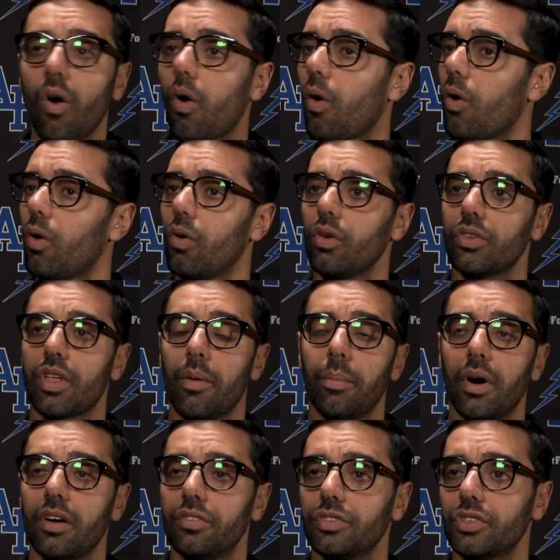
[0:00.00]
all the
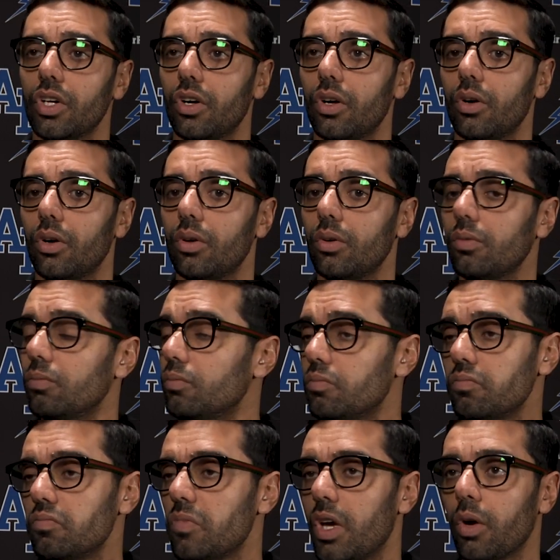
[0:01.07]
above. So
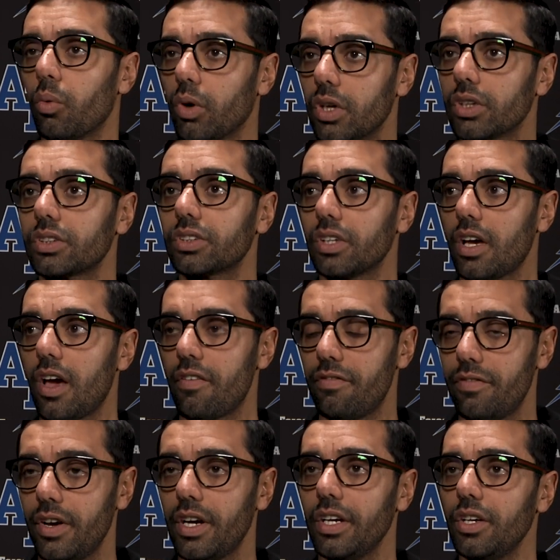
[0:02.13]
it was a
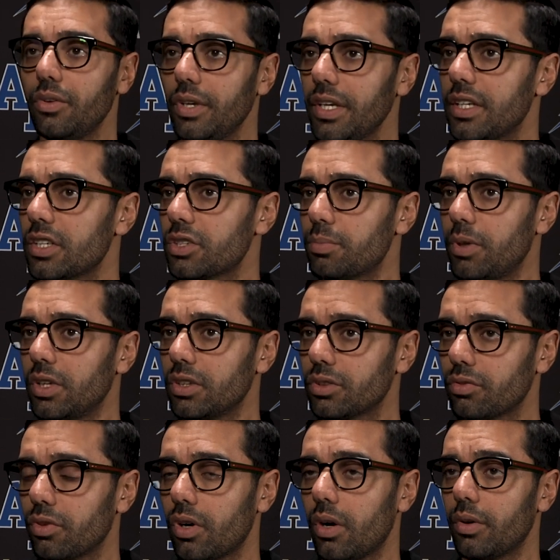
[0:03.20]
very unique experience
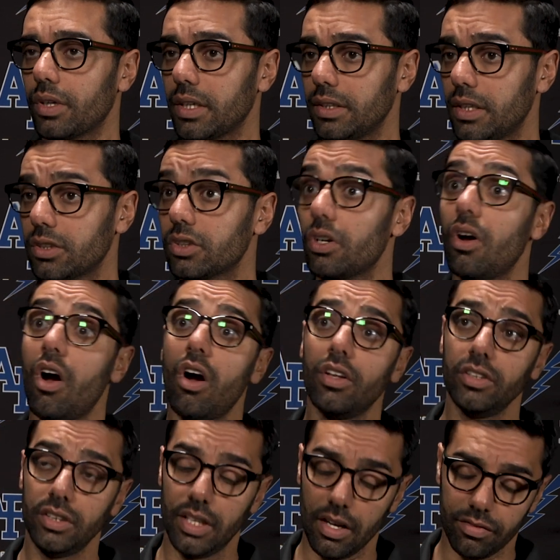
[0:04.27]
for our cadets.
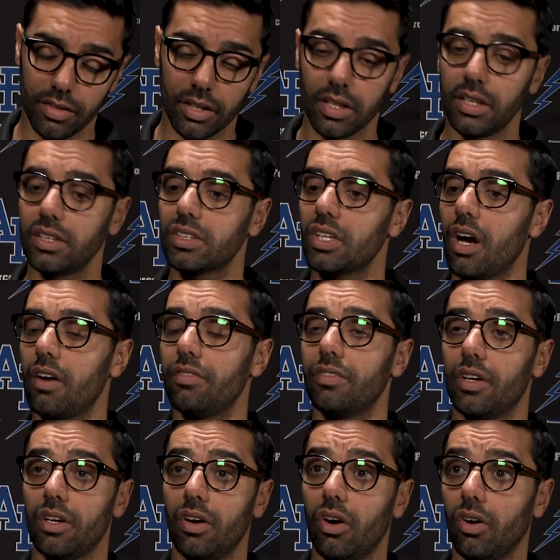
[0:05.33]
Definitely tough
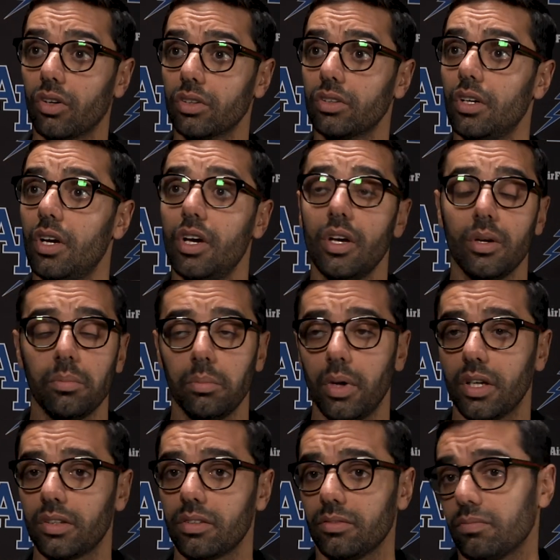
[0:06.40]
and hard,
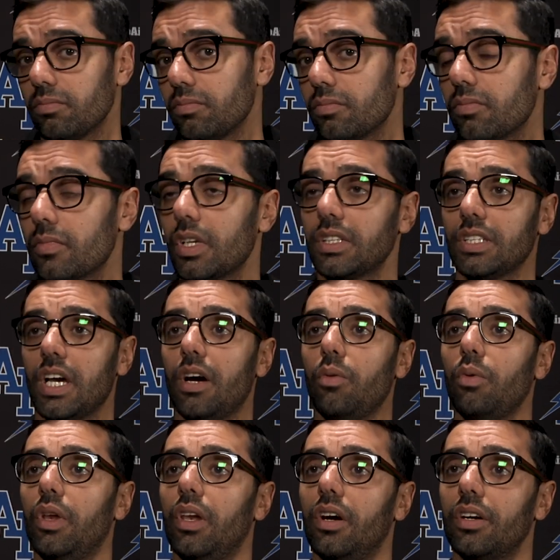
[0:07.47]
but that's how
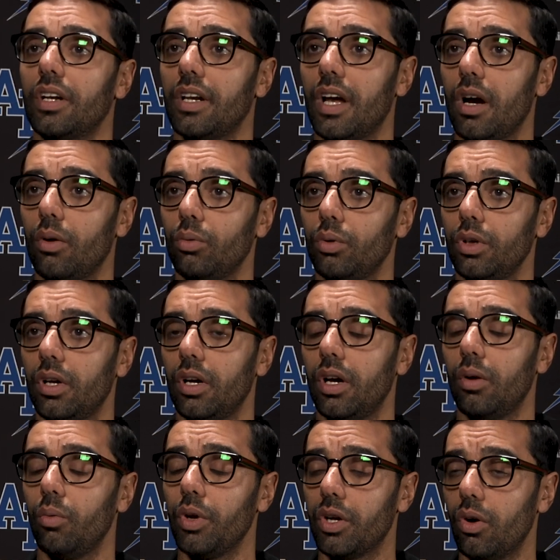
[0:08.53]
we learn and how we,
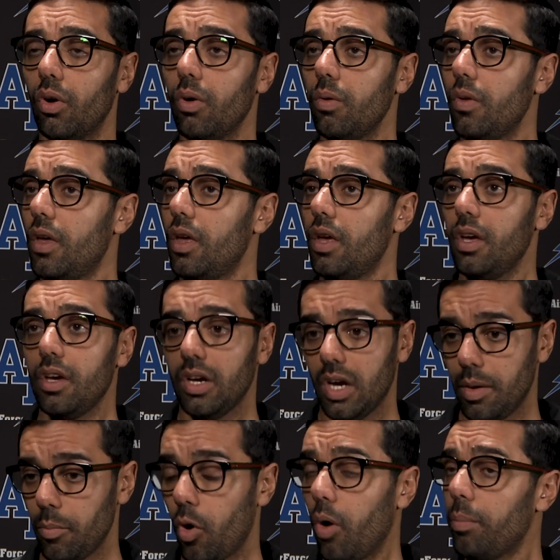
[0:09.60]
uh, we grow.
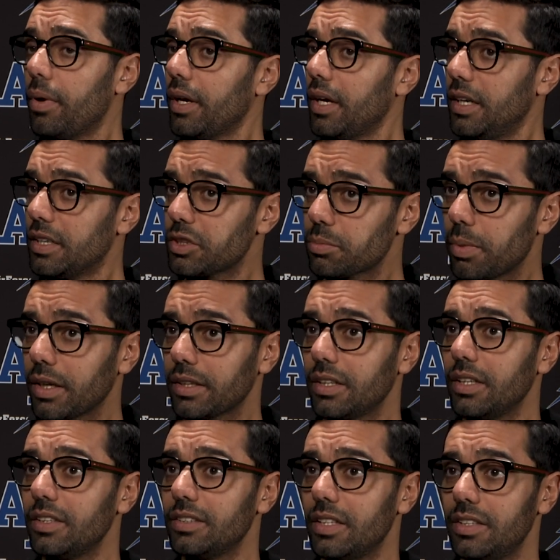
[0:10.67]
I'm hoping and
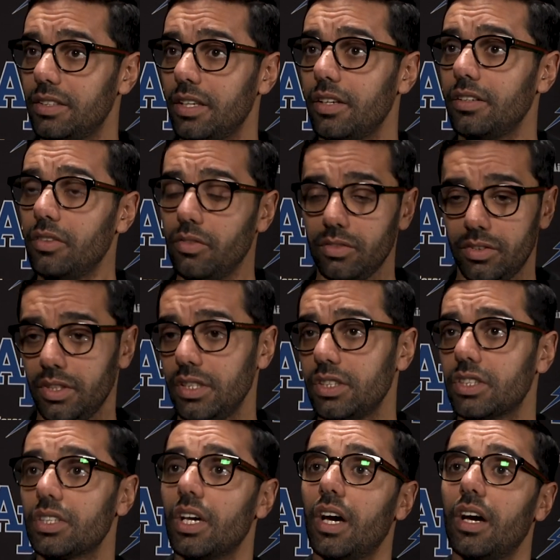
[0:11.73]
expecting that
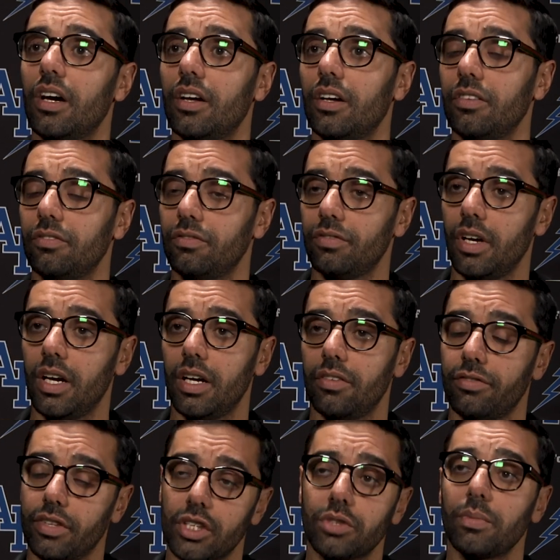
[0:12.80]
these uh, uh,
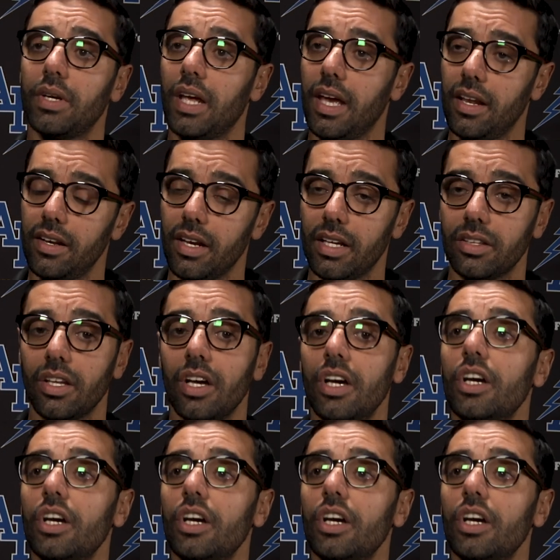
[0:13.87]
freshmen and Ned